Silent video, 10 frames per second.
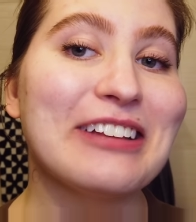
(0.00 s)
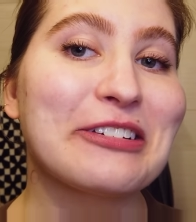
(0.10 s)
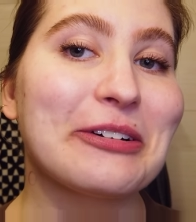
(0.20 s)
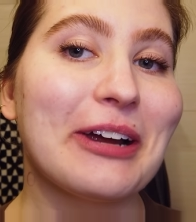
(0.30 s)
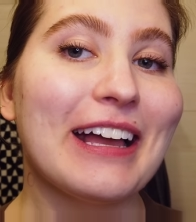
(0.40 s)
That's
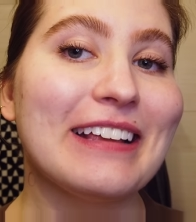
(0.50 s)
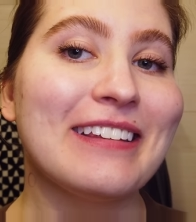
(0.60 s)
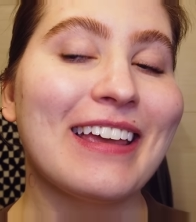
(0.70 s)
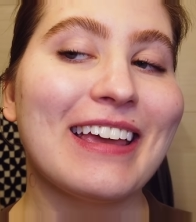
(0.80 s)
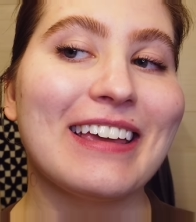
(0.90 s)

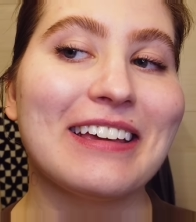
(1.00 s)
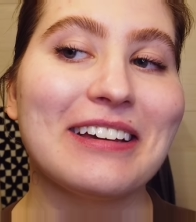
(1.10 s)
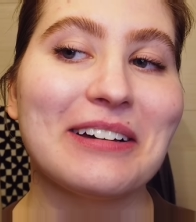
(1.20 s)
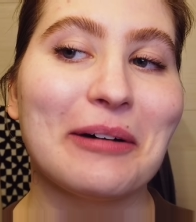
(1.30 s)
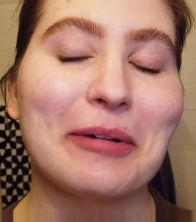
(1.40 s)
crazy.
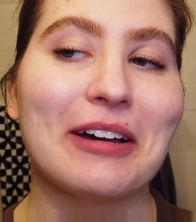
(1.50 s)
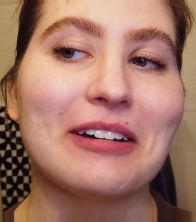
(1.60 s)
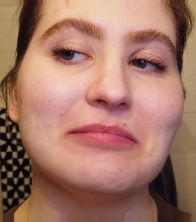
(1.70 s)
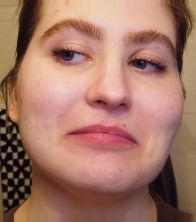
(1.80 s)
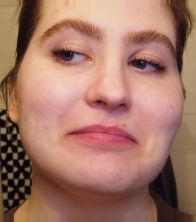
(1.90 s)
Oh my
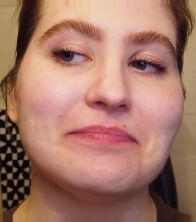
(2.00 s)
god.